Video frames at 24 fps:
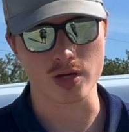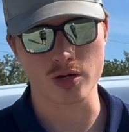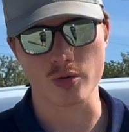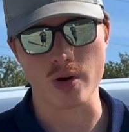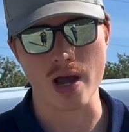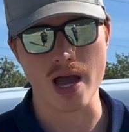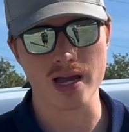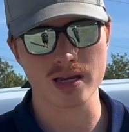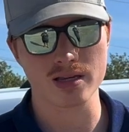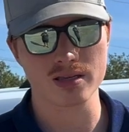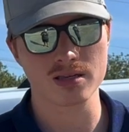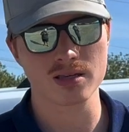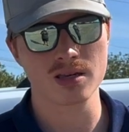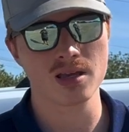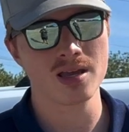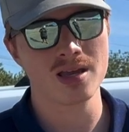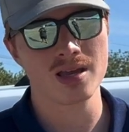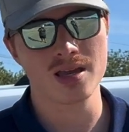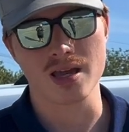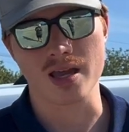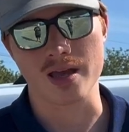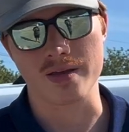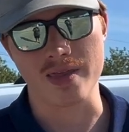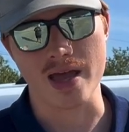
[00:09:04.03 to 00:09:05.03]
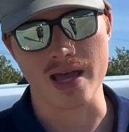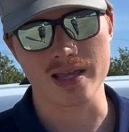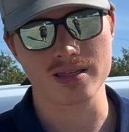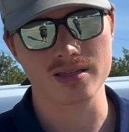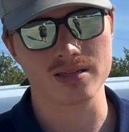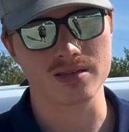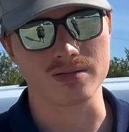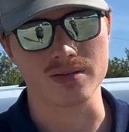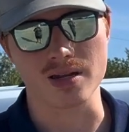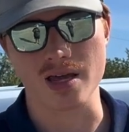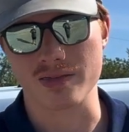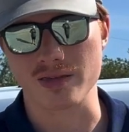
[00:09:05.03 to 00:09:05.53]
Wax, and
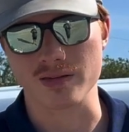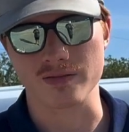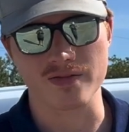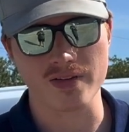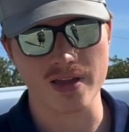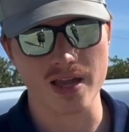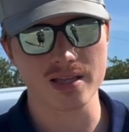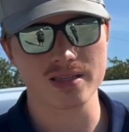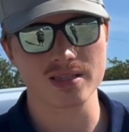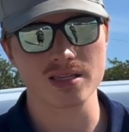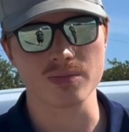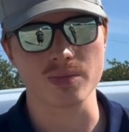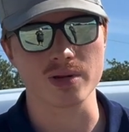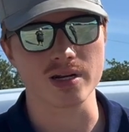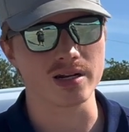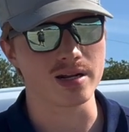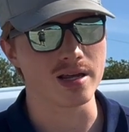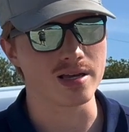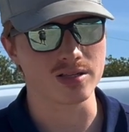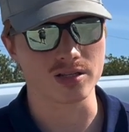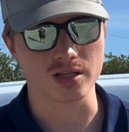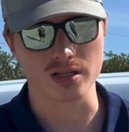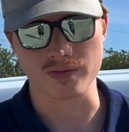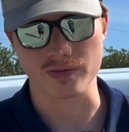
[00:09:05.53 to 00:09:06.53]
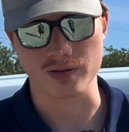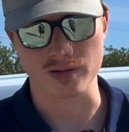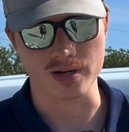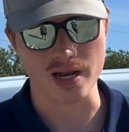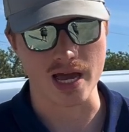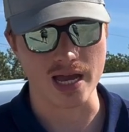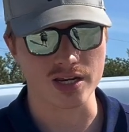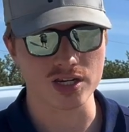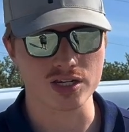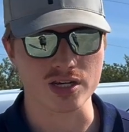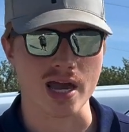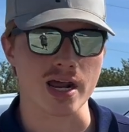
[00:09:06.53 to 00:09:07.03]
that's nothing fancy, but it does leave a
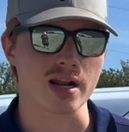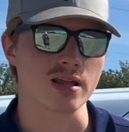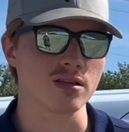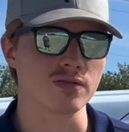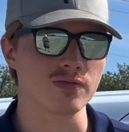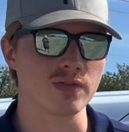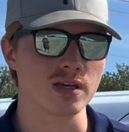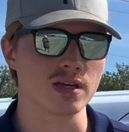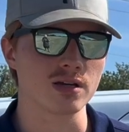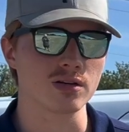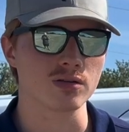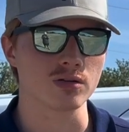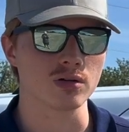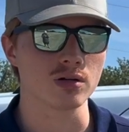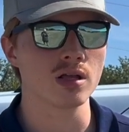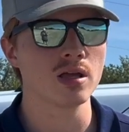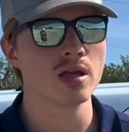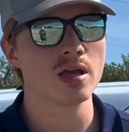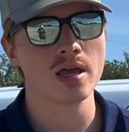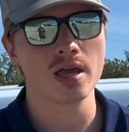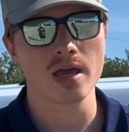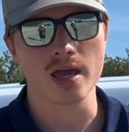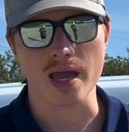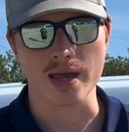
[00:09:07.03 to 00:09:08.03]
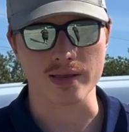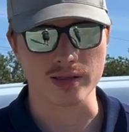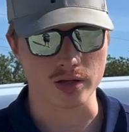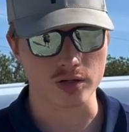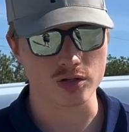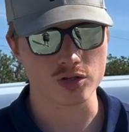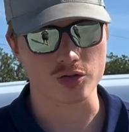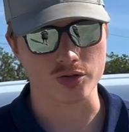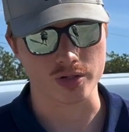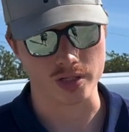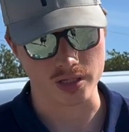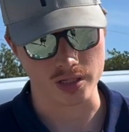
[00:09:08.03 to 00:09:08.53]
nice shine on the vehicle and
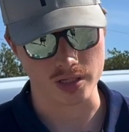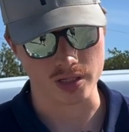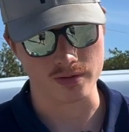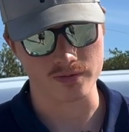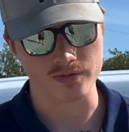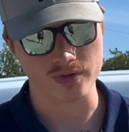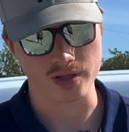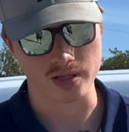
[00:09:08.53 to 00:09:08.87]
looks really good for the